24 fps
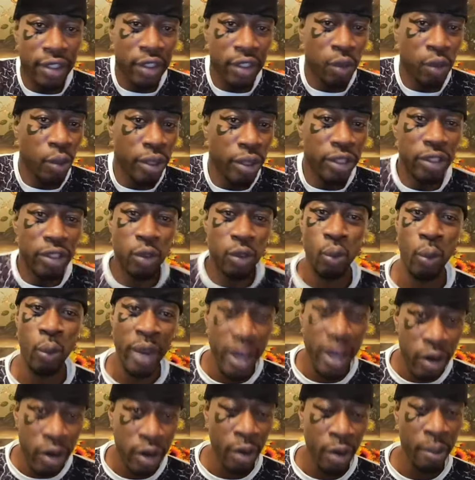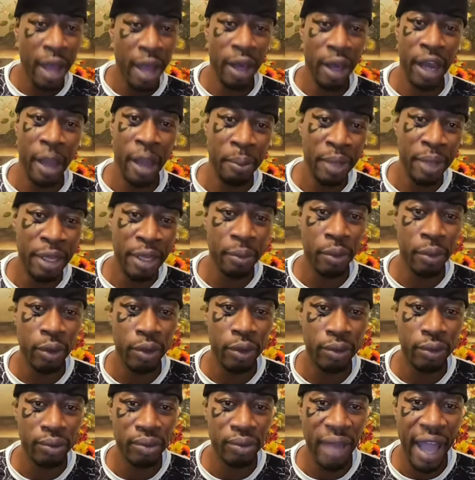what's weird about our people.
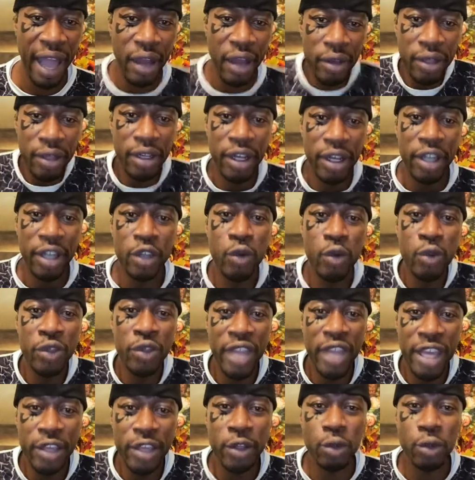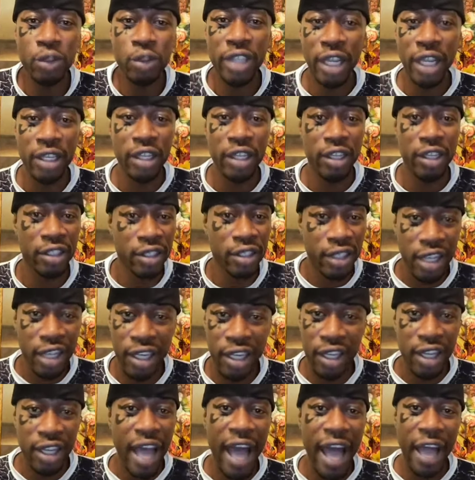How you think you telling a slick
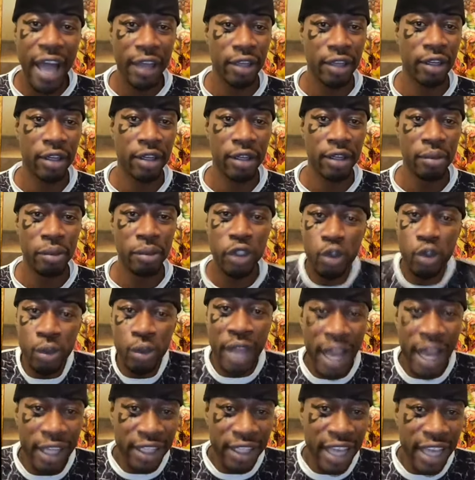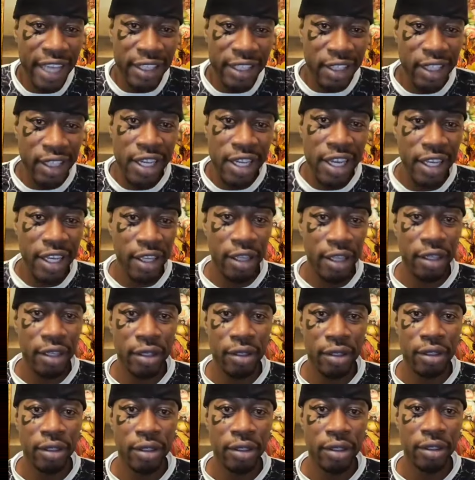lie, but you're not that slick.
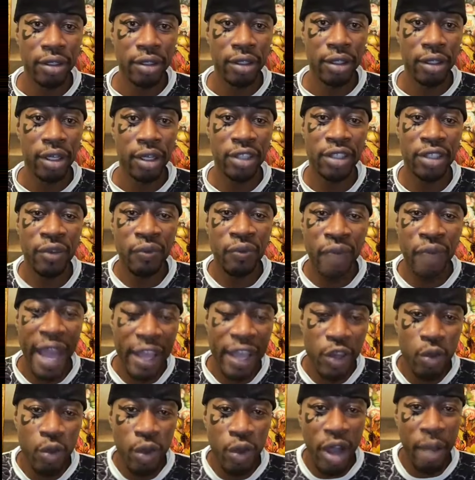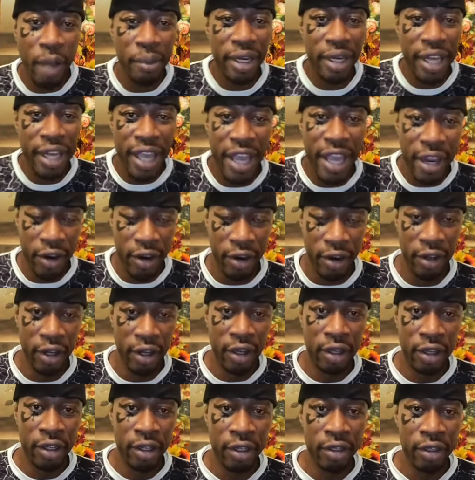Because the fact you come in here
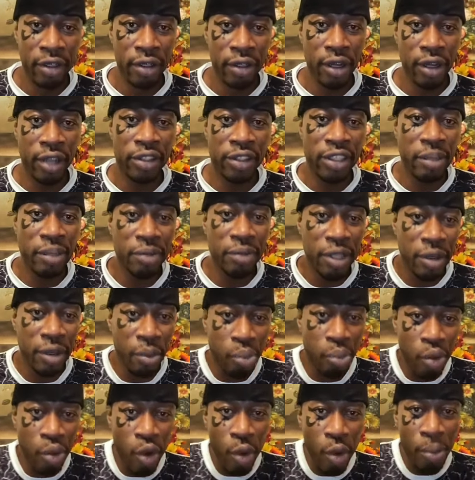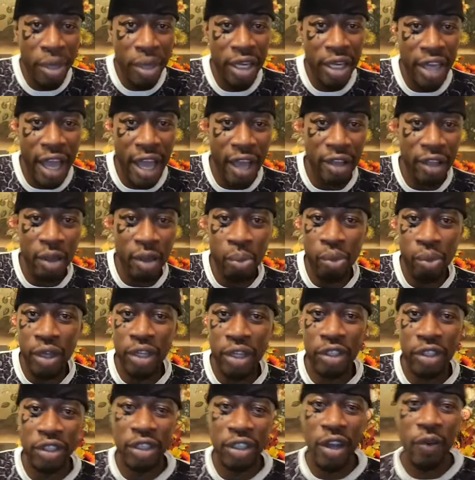attempting to pull me down to bring
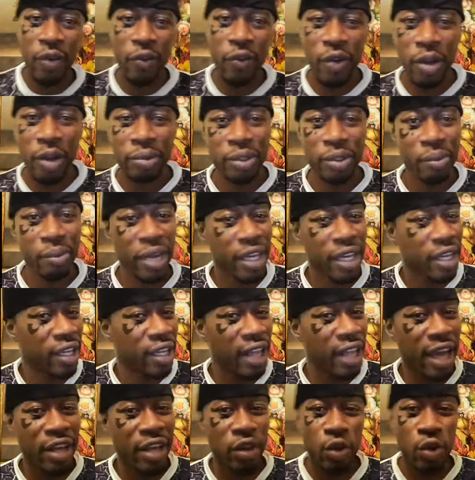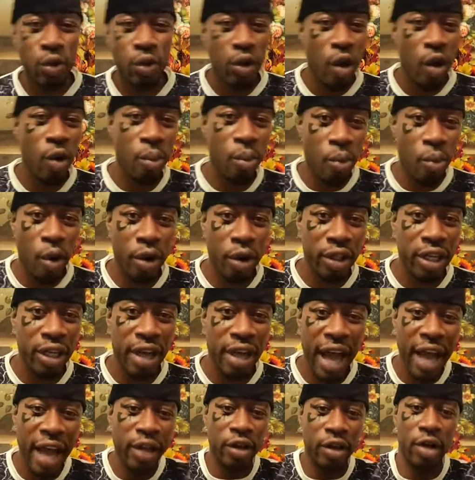yourself up to make it like you know more than I
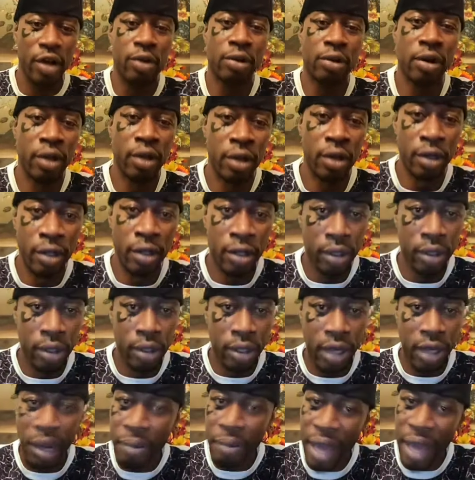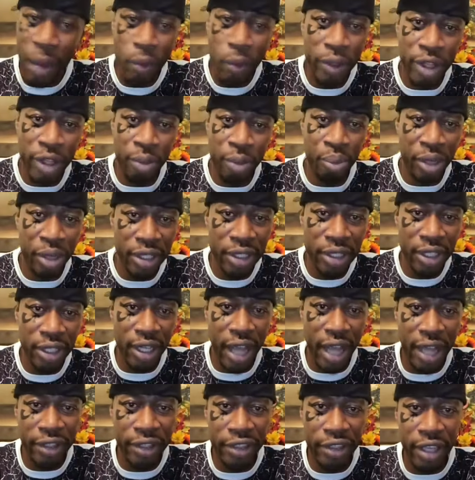know. And I'm not with the pissing
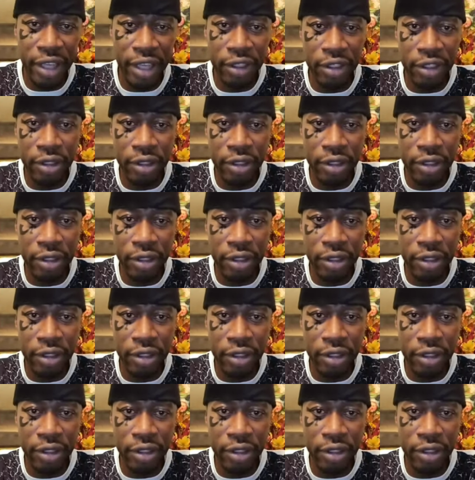contest.